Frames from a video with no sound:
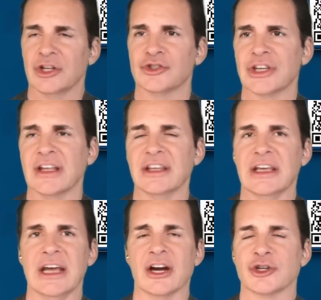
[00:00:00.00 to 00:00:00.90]
it. You're saying
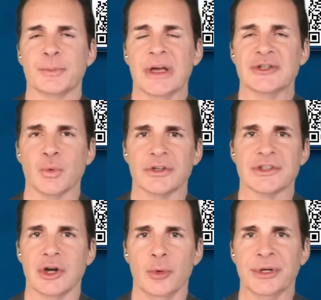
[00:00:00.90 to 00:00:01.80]
the airspace
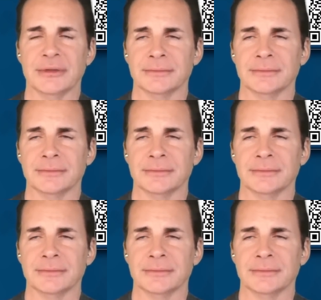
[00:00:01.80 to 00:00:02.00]
wasn't open?